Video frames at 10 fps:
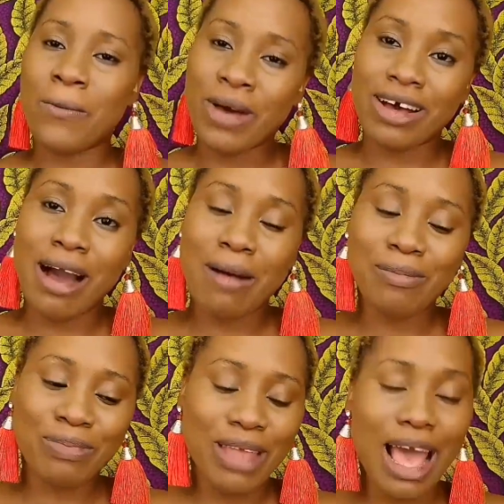
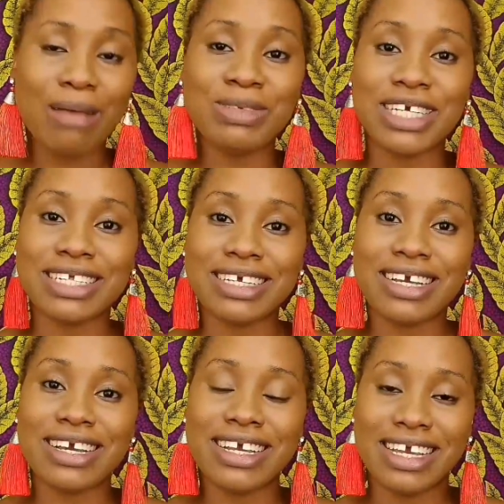welcome. I'm
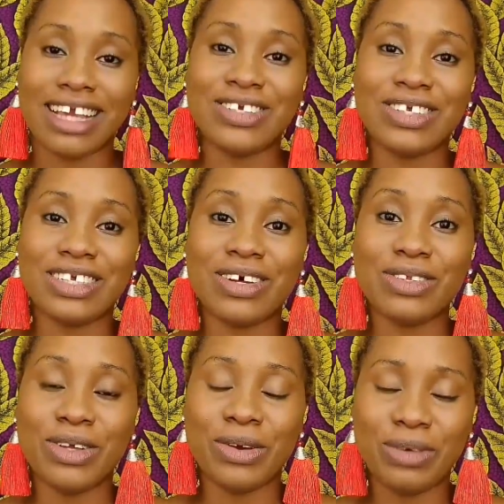Jessica. In case you did
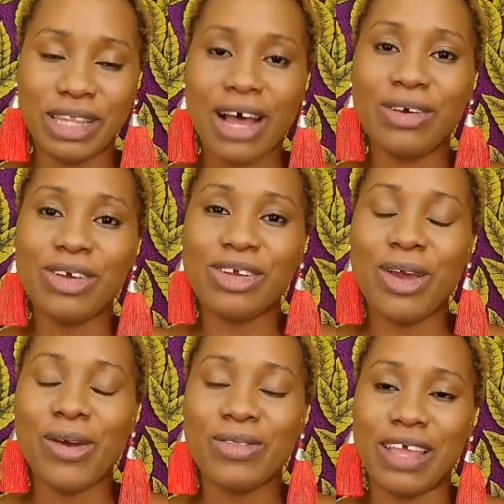not know, now you
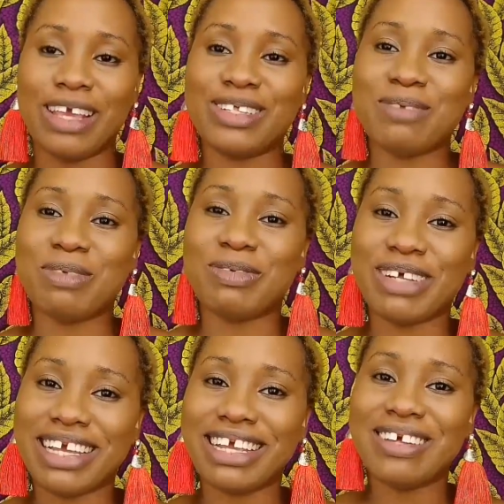know. Thank you so much
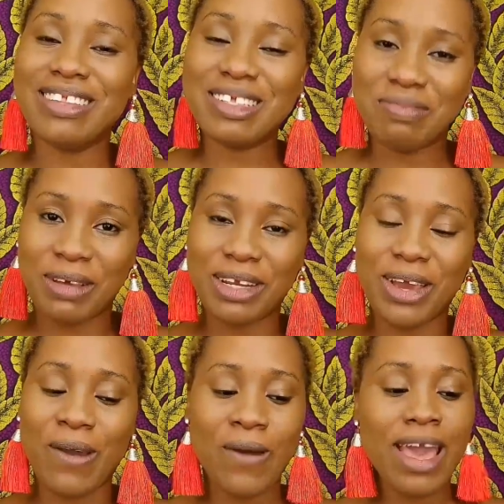for clicking on this
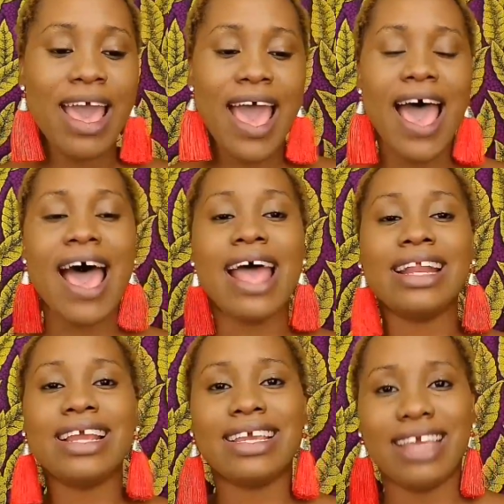video.
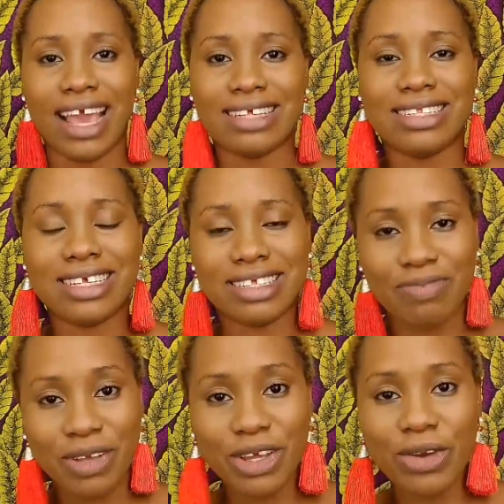And yes,
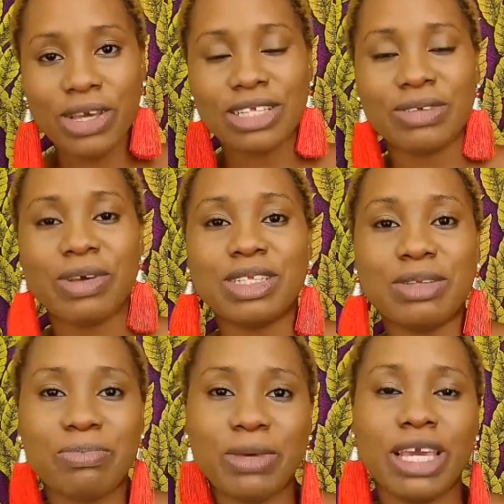this video is going
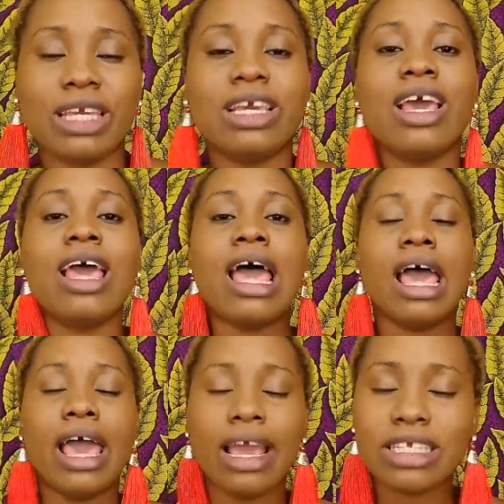to be
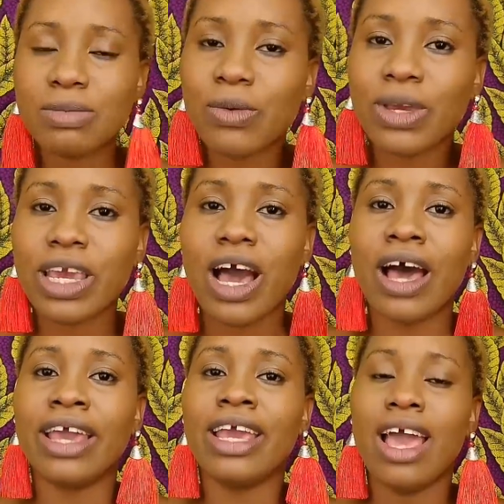a smoky
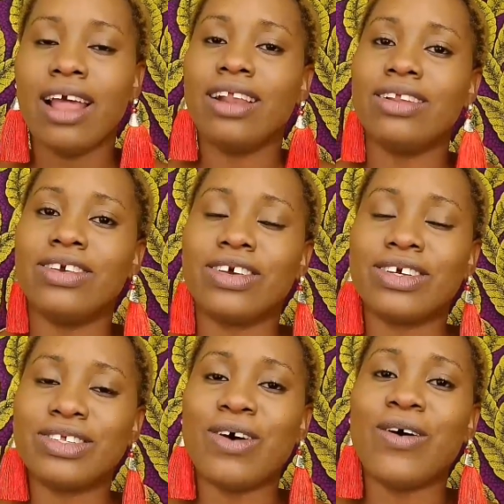eye
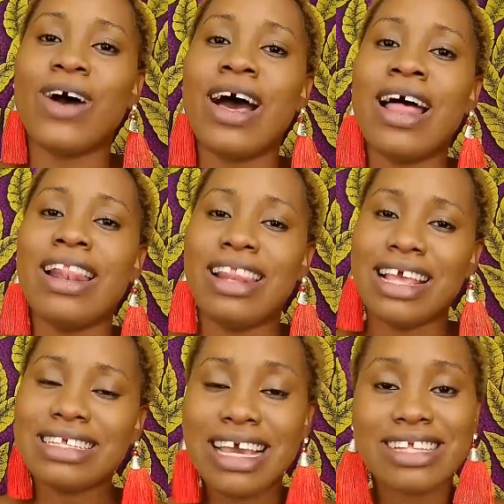look. So
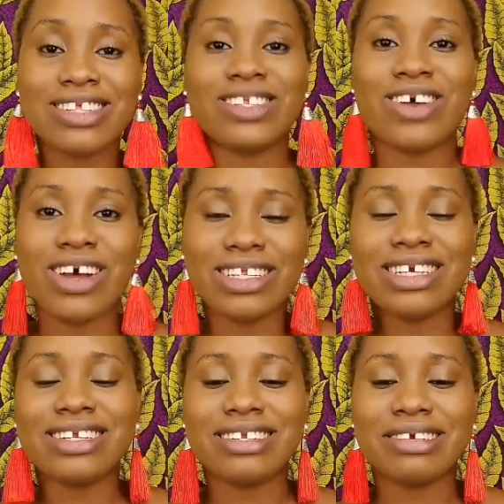let's get
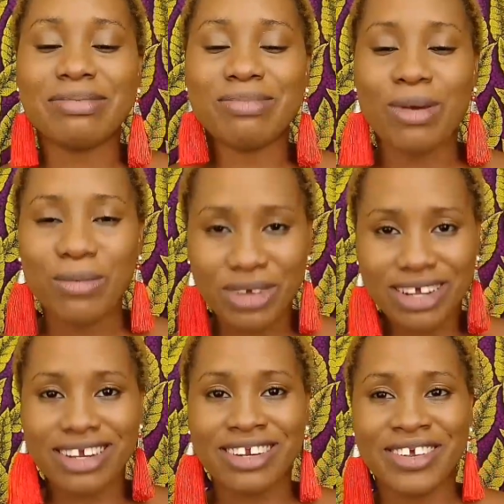started with
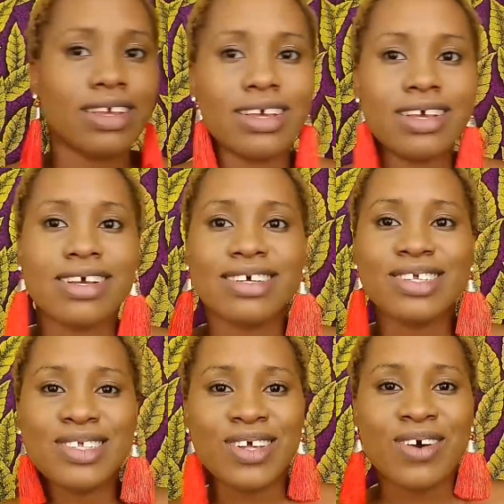it.
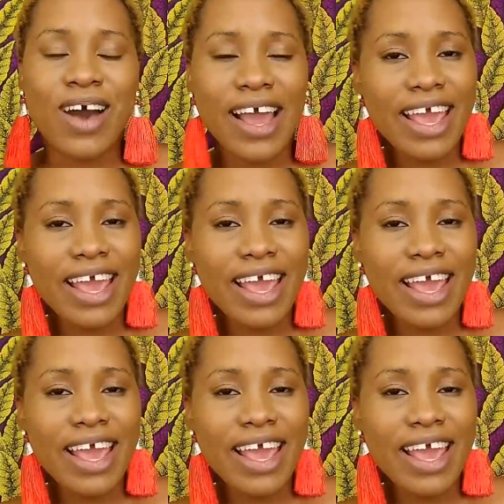So